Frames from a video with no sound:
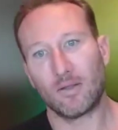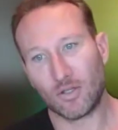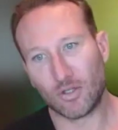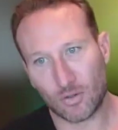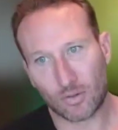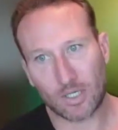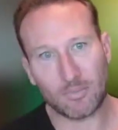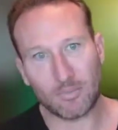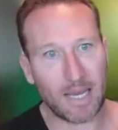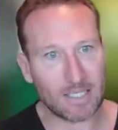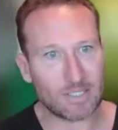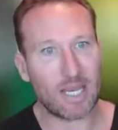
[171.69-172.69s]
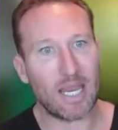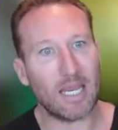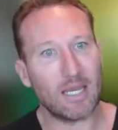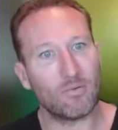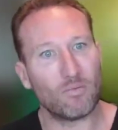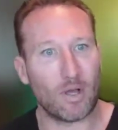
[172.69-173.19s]
you can
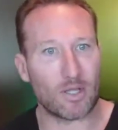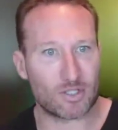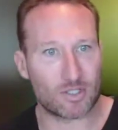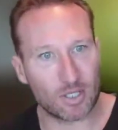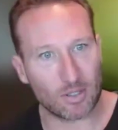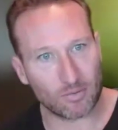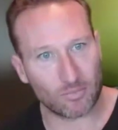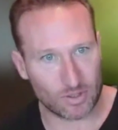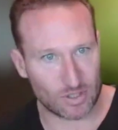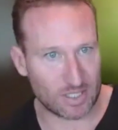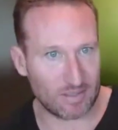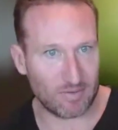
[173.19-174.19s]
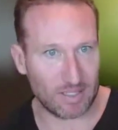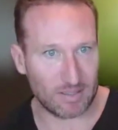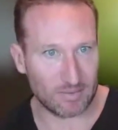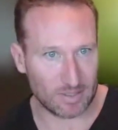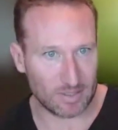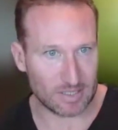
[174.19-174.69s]
maintain while still
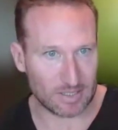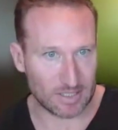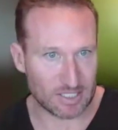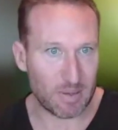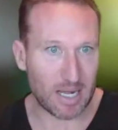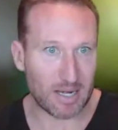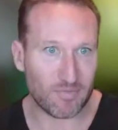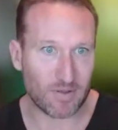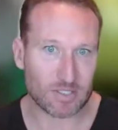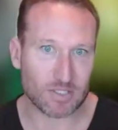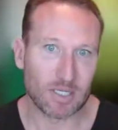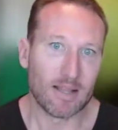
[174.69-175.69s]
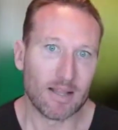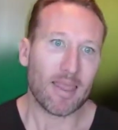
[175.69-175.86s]
receiving these benefits.